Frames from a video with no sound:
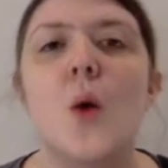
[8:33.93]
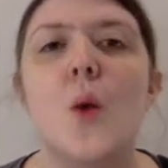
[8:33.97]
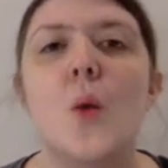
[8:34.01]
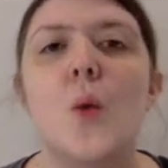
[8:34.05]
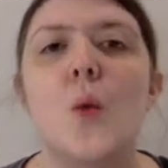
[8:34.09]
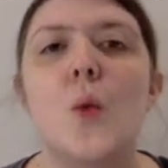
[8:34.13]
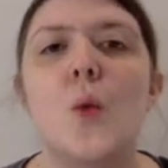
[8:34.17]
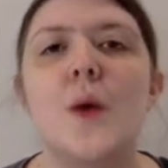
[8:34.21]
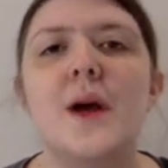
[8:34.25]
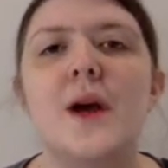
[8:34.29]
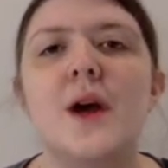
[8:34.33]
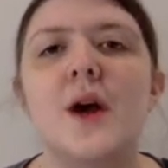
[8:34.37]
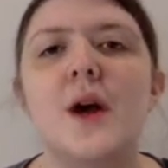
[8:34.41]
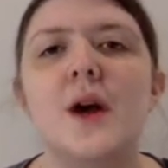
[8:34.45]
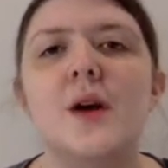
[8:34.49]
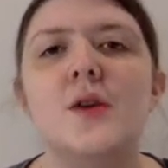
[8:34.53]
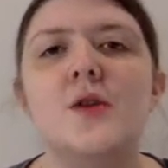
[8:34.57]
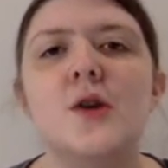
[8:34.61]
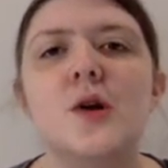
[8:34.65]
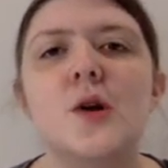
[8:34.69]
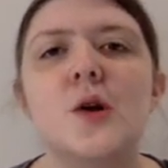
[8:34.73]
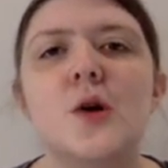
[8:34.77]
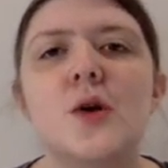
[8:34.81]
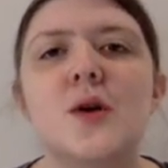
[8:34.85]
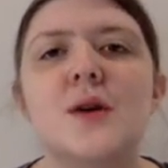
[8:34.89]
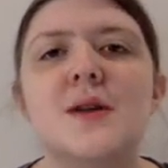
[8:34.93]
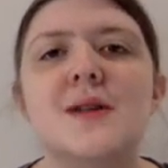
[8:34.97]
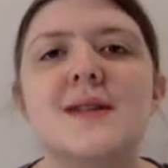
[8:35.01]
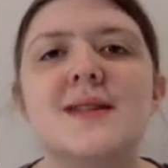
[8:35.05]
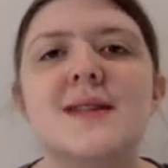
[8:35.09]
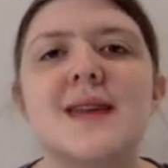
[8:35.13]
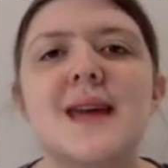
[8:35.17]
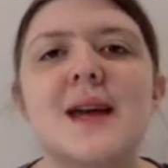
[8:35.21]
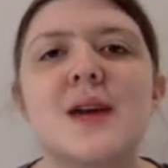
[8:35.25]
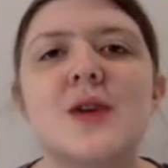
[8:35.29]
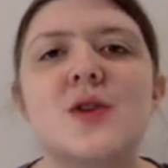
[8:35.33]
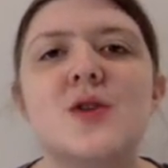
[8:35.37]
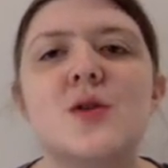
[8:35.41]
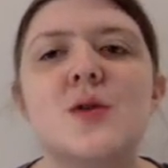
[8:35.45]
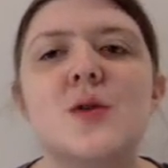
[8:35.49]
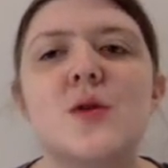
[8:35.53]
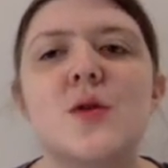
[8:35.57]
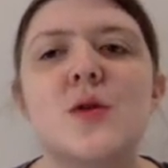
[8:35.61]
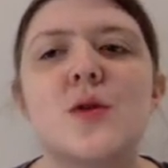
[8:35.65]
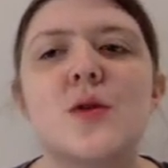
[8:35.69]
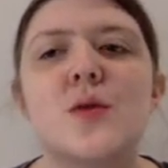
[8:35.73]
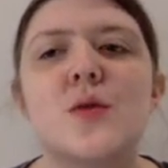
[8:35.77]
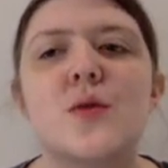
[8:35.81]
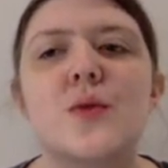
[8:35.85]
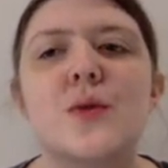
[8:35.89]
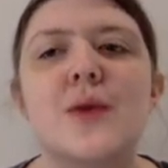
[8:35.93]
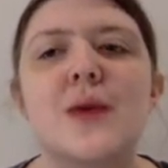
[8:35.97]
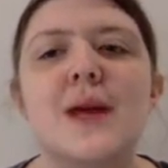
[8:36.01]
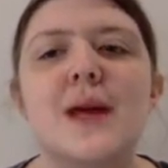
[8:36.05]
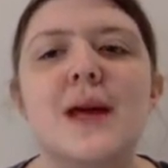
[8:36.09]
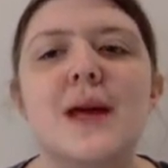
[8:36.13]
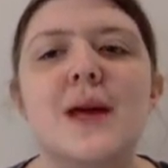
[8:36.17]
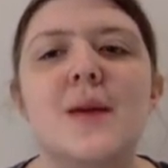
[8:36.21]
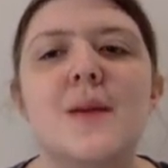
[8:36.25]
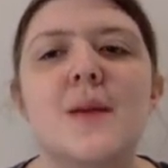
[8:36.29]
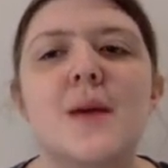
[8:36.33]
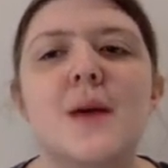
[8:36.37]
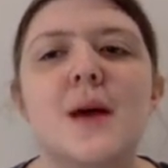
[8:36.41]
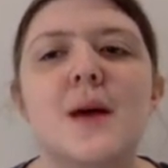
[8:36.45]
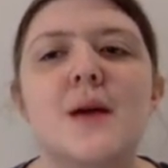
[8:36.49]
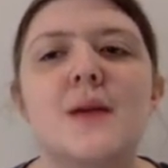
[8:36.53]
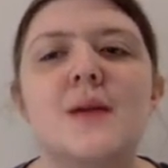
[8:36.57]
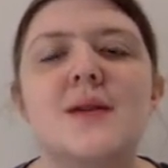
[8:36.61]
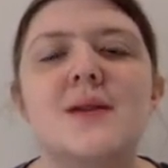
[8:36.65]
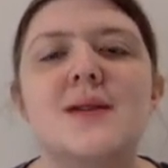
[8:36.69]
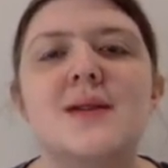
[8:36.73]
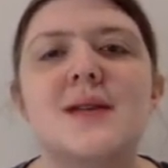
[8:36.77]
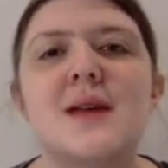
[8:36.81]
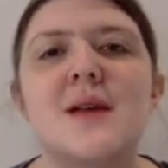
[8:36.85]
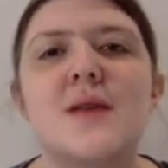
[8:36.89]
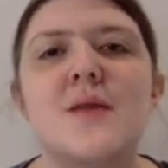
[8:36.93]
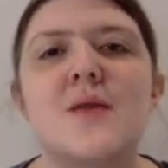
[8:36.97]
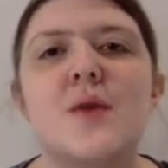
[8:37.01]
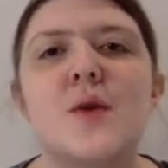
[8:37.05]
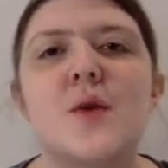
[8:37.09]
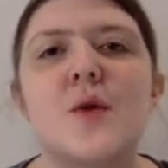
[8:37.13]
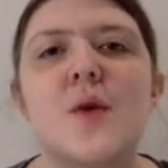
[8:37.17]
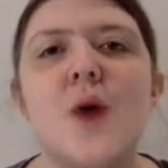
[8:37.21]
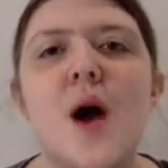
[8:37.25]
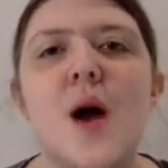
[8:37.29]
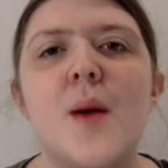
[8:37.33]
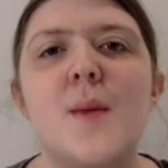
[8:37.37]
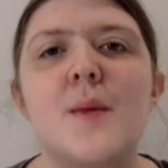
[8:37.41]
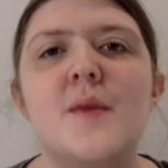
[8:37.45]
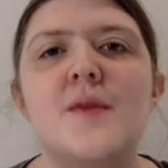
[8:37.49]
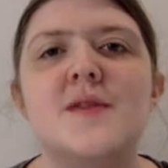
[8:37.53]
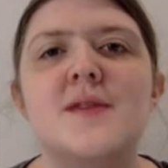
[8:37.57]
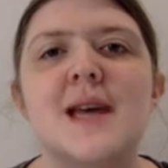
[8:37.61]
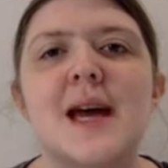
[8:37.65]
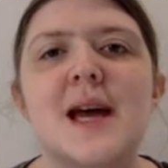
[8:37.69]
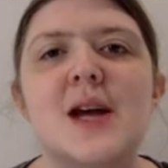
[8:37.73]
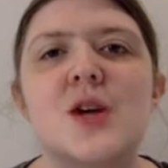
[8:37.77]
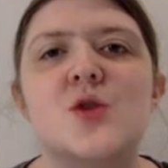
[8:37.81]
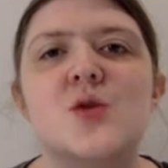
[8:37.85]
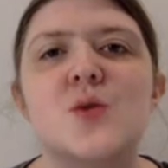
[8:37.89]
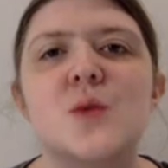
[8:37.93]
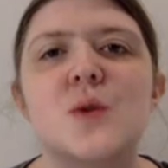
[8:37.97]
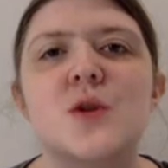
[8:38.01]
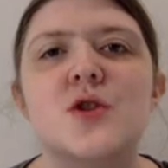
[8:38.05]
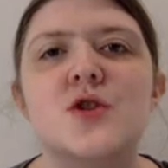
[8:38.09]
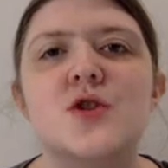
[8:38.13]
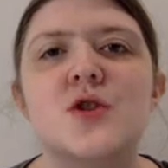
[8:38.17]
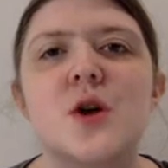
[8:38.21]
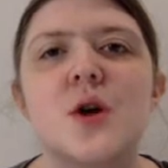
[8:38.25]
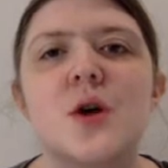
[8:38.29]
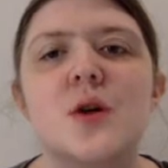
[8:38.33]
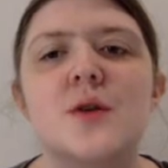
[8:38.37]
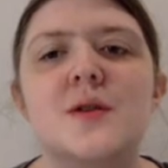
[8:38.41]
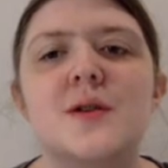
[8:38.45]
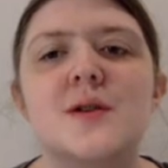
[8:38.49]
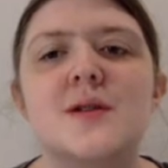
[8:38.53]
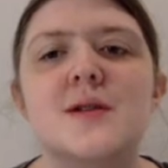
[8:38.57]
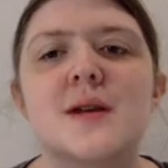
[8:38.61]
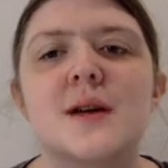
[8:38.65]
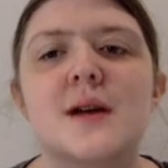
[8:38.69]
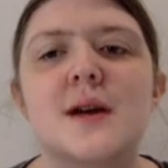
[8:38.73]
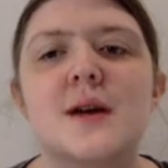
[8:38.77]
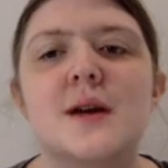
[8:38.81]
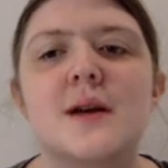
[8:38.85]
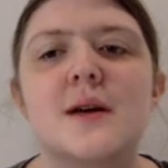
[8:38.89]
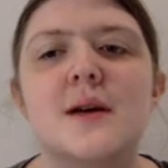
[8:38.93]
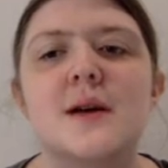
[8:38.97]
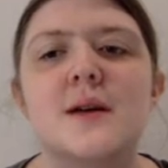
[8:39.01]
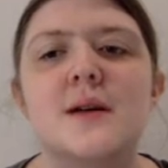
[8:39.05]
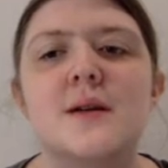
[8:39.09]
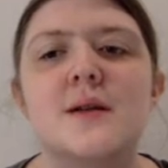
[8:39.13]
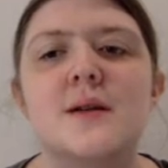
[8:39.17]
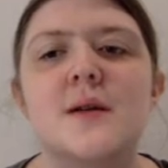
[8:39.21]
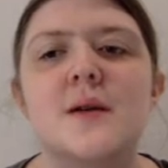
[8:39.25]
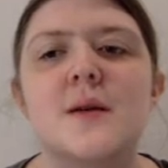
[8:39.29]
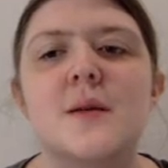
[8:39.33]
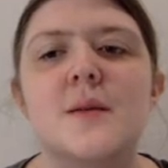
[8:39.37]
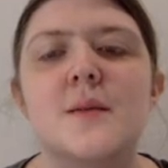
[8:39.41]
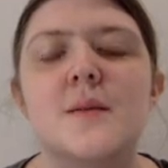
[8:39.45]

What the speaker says: We're going to look at section 3 to see if the crime of sexual assault has occurred.